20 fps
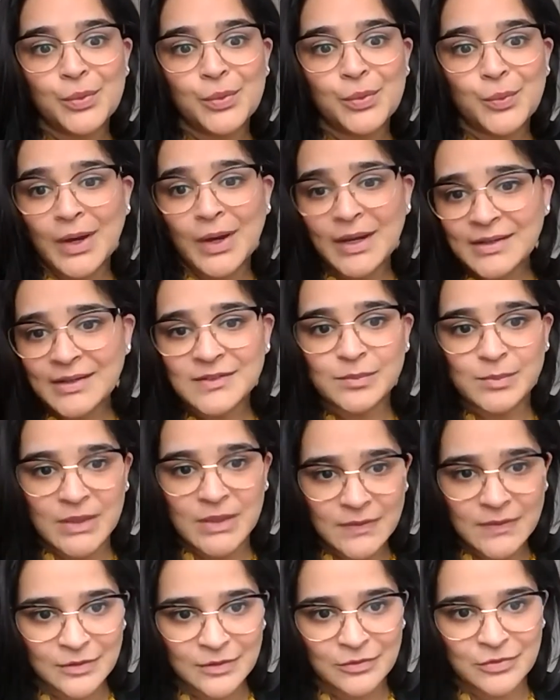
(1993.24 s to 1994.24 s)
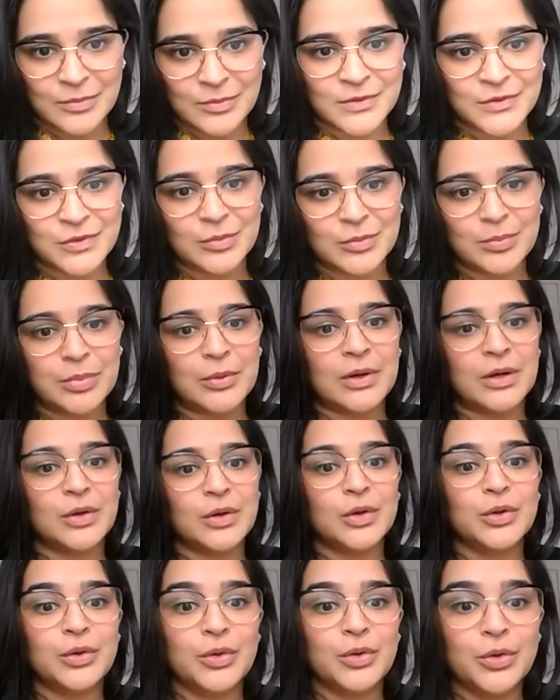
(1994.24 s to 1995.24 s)
What is missing from this report?
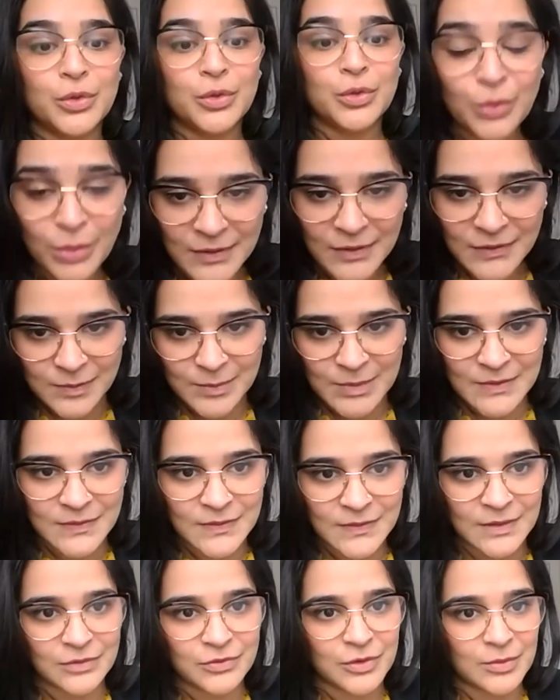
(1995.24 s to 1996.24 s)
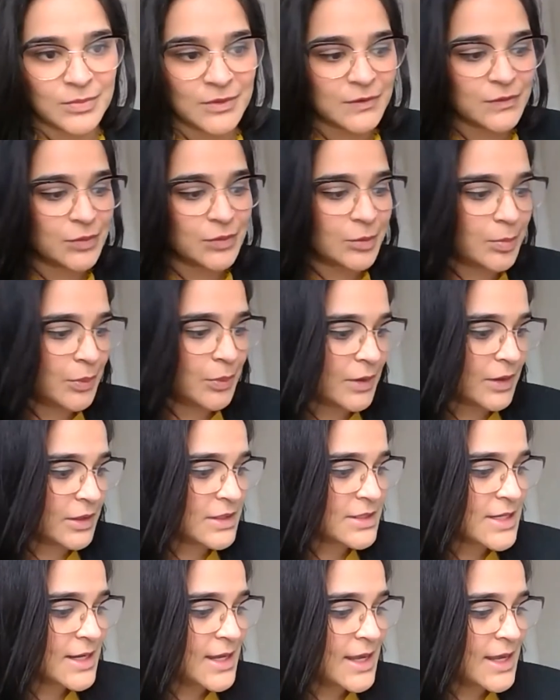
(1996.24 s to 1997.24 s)
Who is missing from this
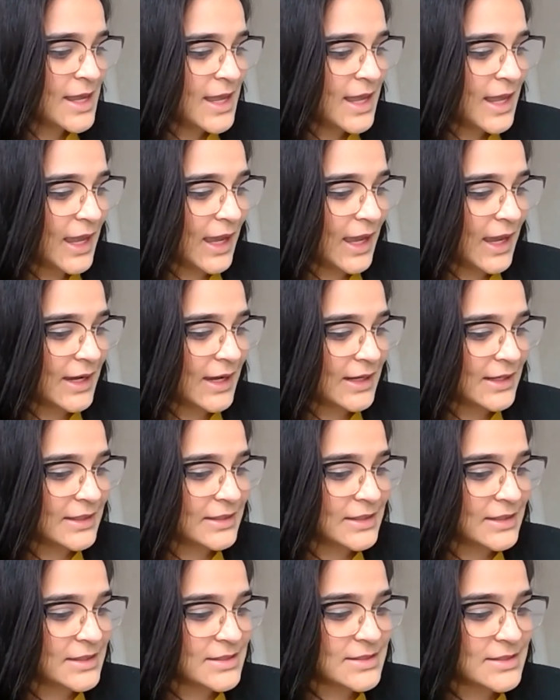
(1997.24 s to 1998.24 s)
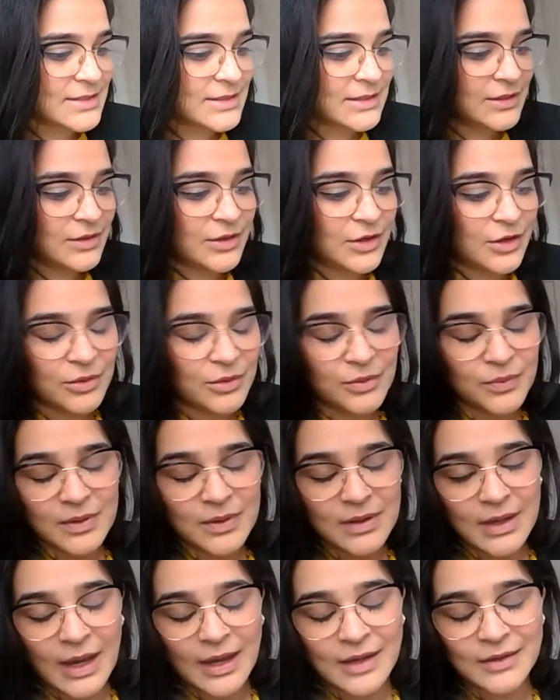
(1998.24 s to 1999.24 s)
report? And, you know,
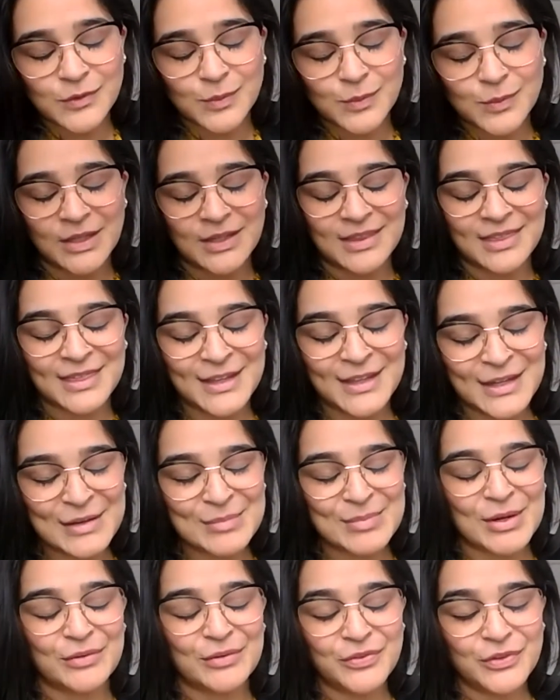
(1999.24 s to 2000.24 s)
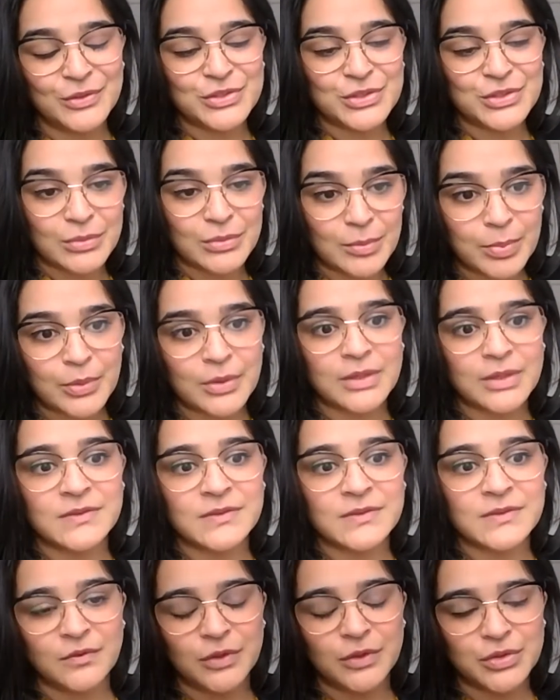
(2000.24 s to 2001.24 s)
as we think about future reports
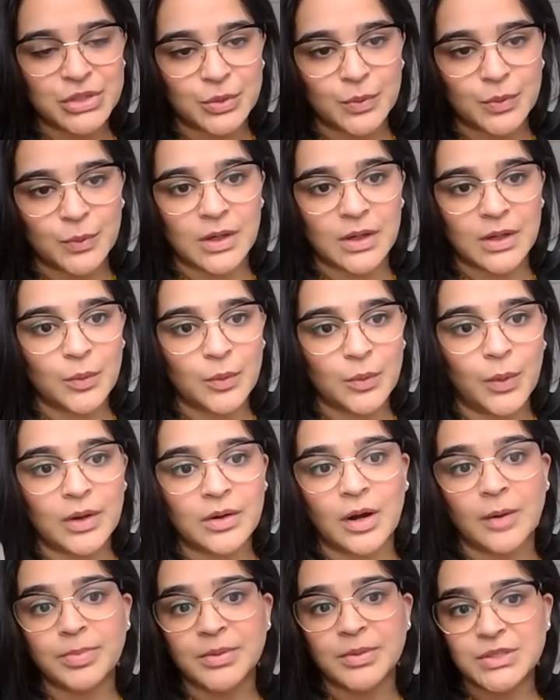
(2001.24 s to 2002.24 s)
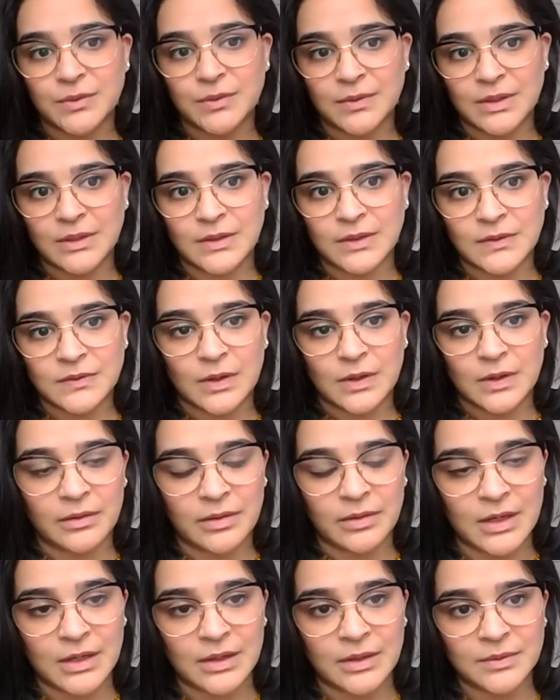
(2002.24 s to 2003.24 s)
and future work, what opportunities are
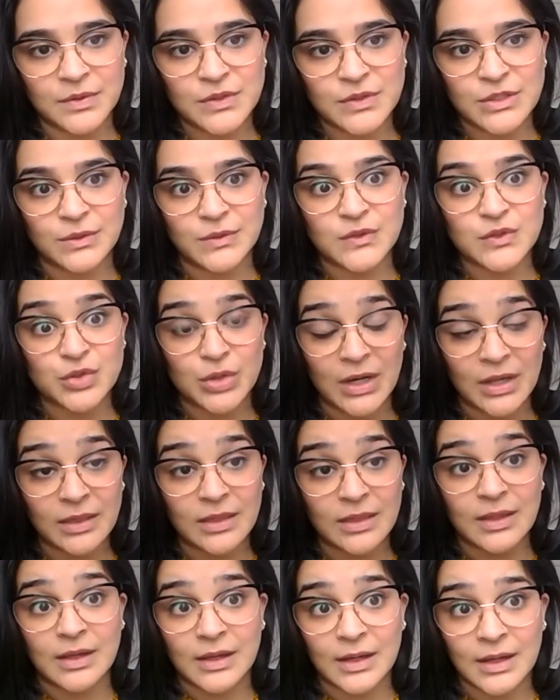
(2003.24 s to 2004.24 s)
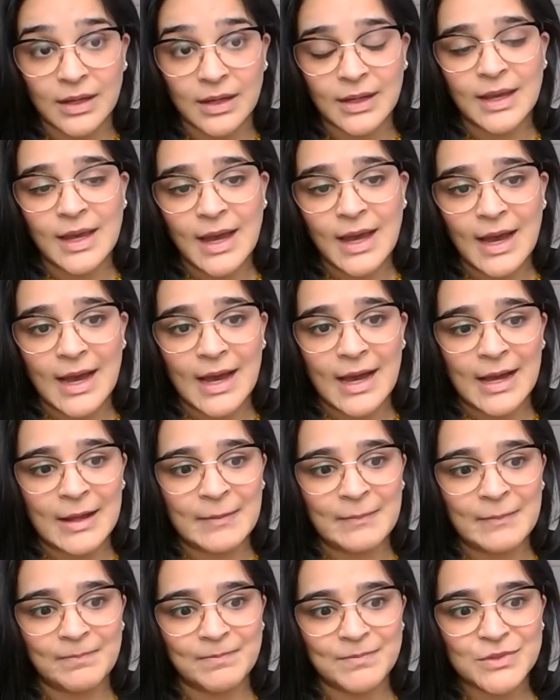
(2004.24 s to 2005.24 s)
there to strengthen
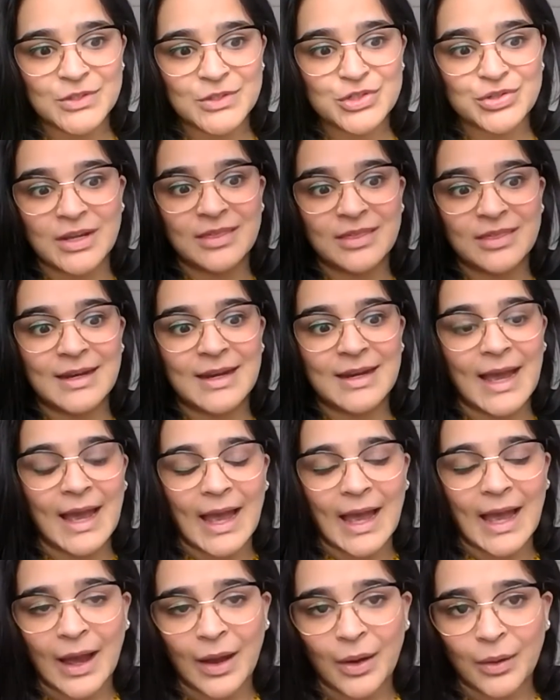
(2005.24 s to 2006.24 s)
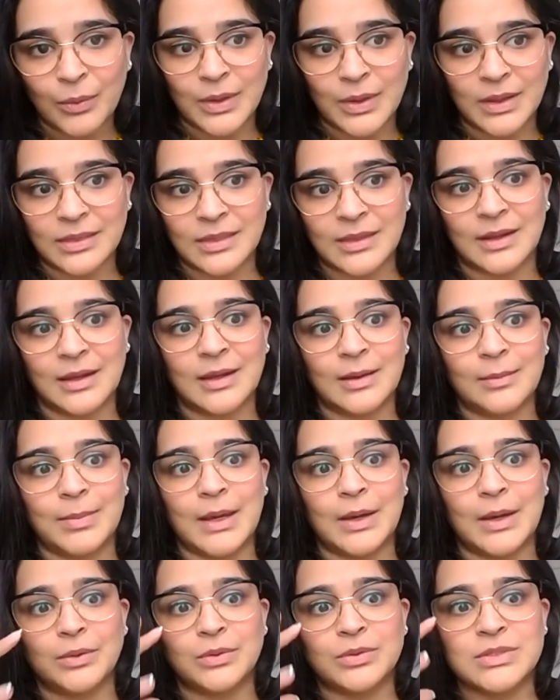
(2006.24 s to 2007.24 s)
how we think
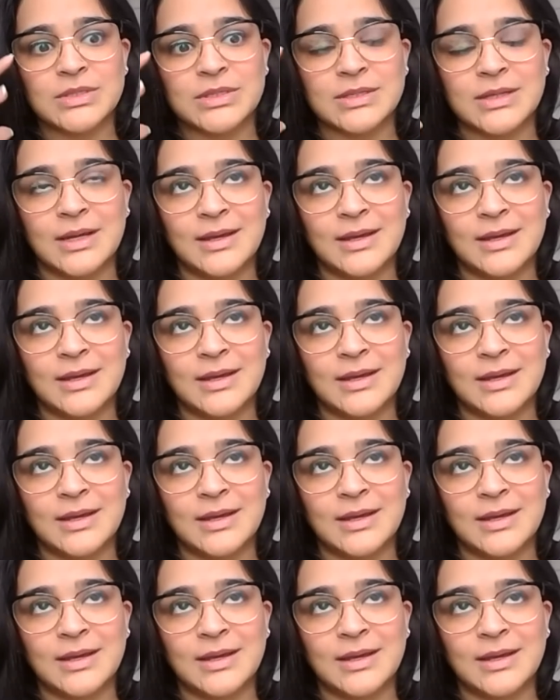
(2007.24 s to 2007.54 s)
about